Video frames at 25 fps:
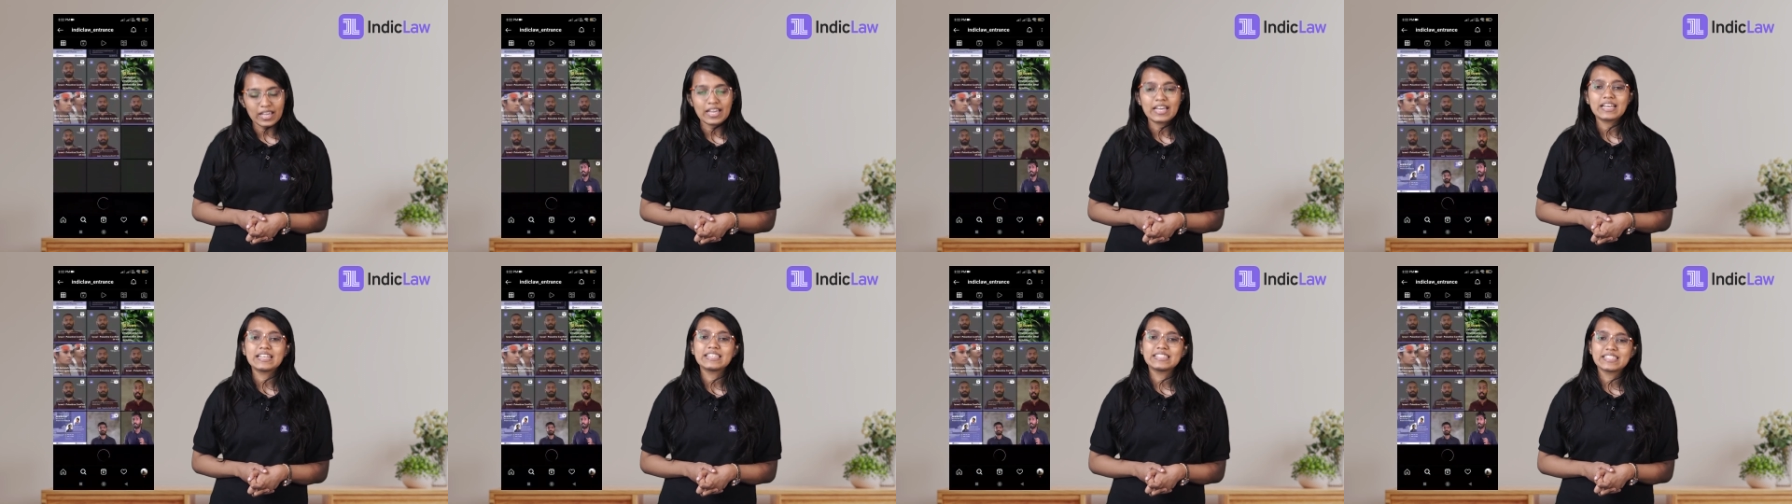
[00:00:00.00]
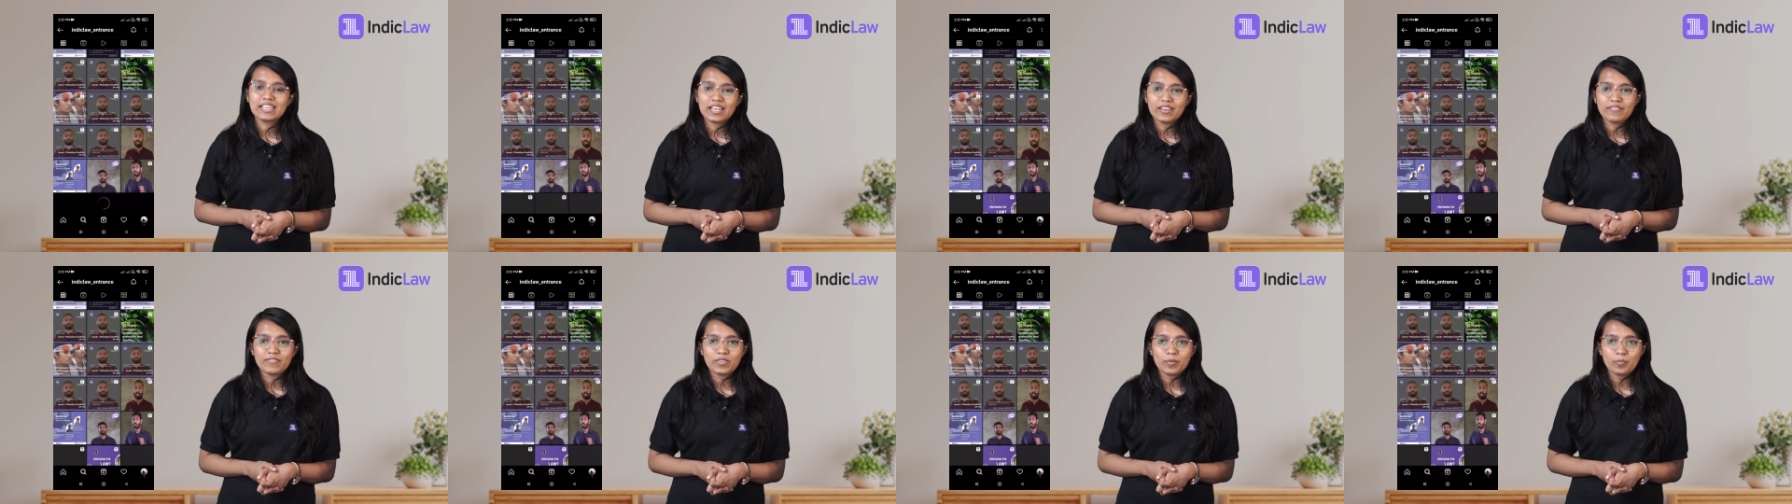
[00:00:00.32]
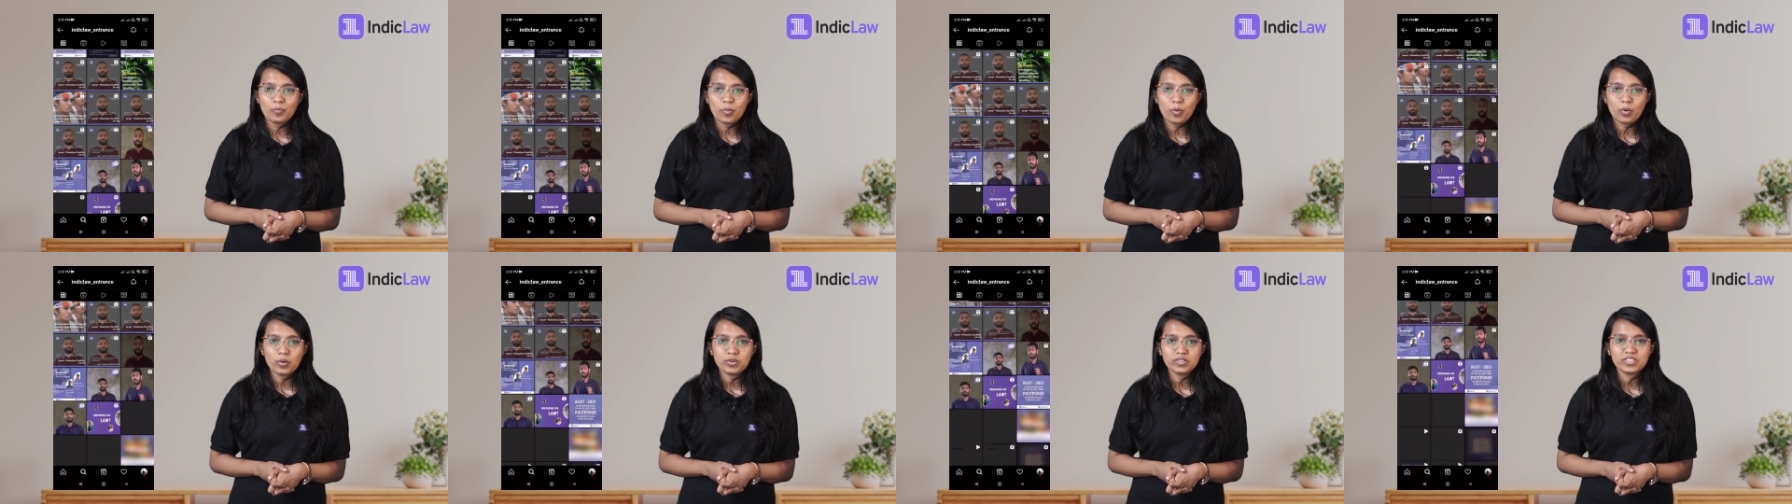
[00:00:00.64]
Save the
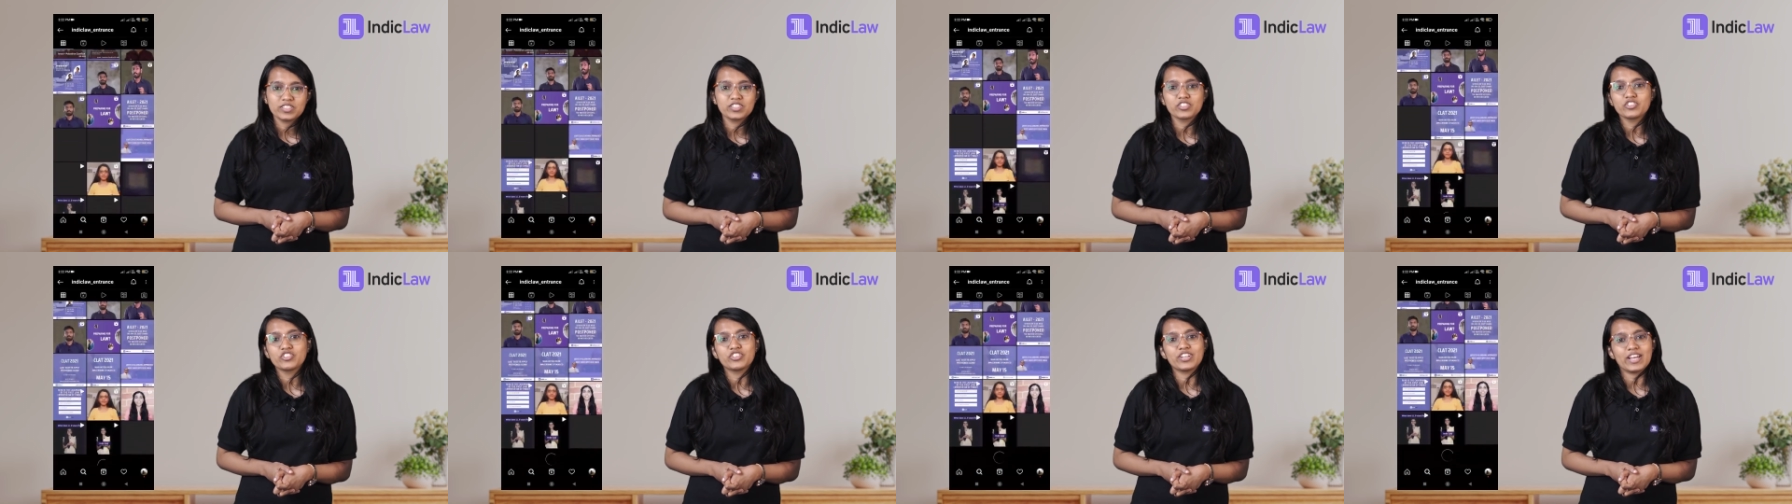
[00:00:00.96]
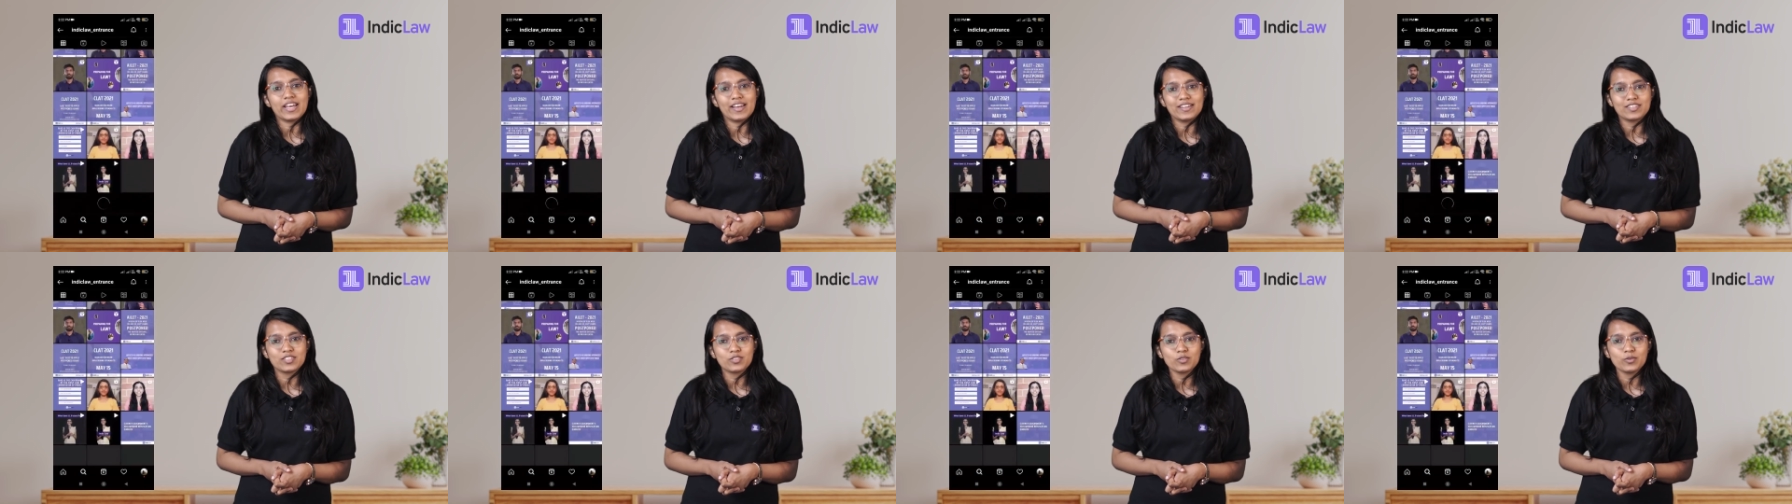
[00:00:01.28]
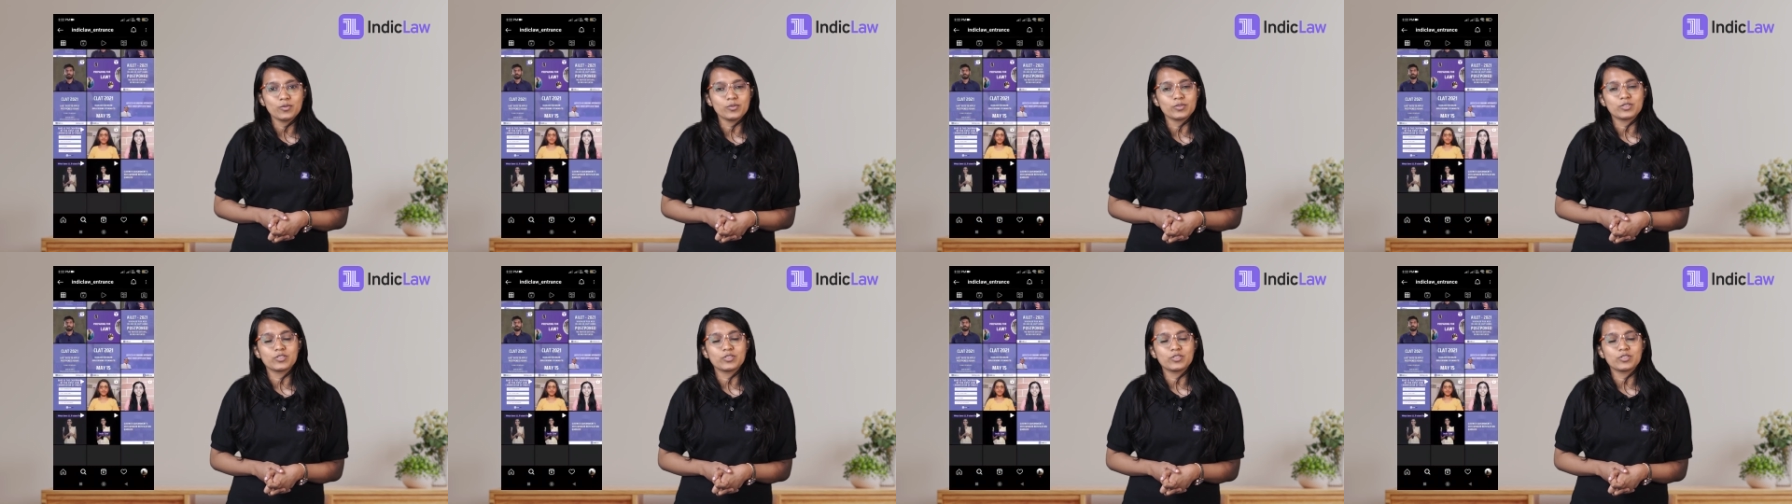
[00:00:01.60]
post and share too